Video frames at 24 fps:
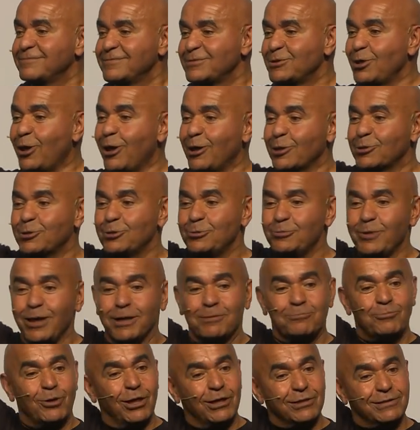talked to my
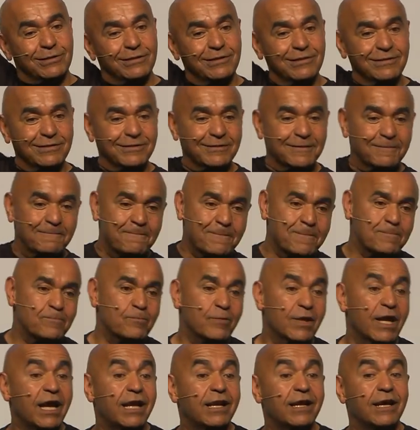bosses,
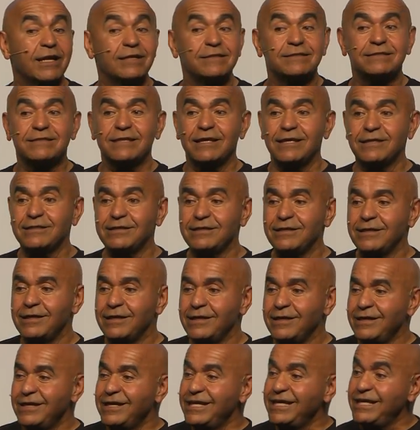and I said,
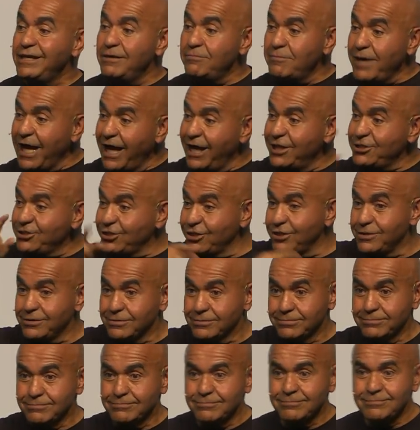imagine
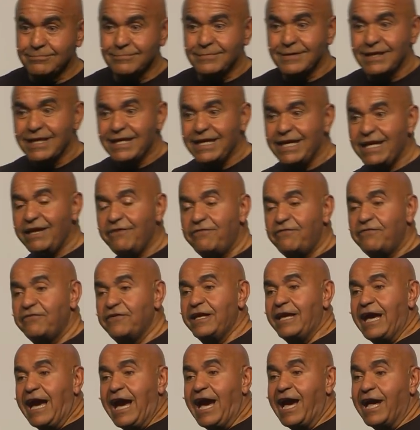if we
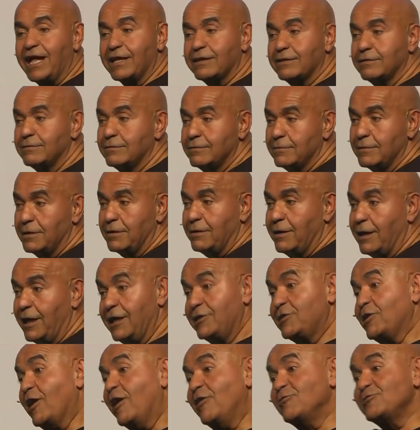had
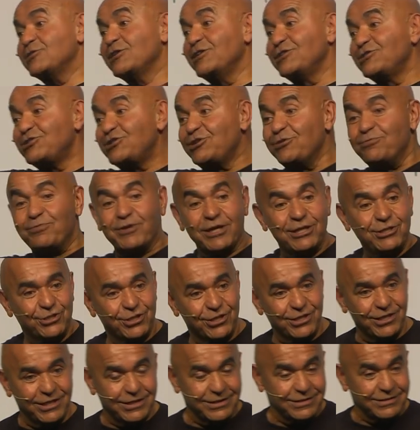1,000 chip
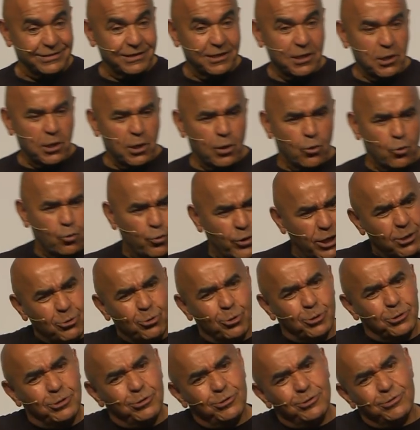engineers. We
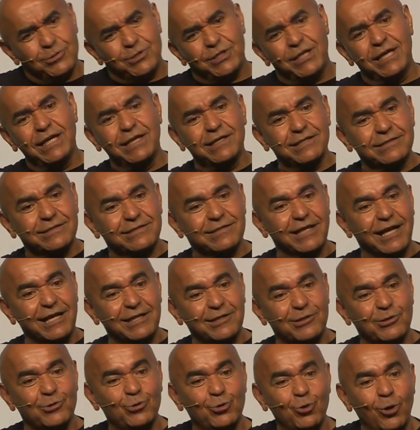could do things
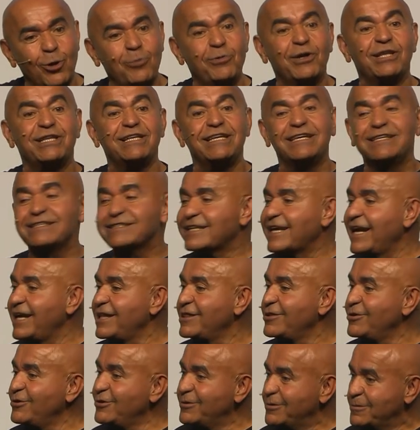that nobody else can
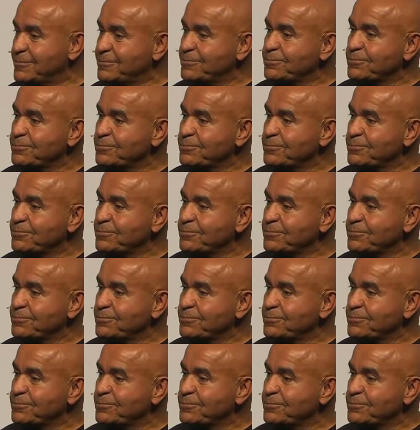do.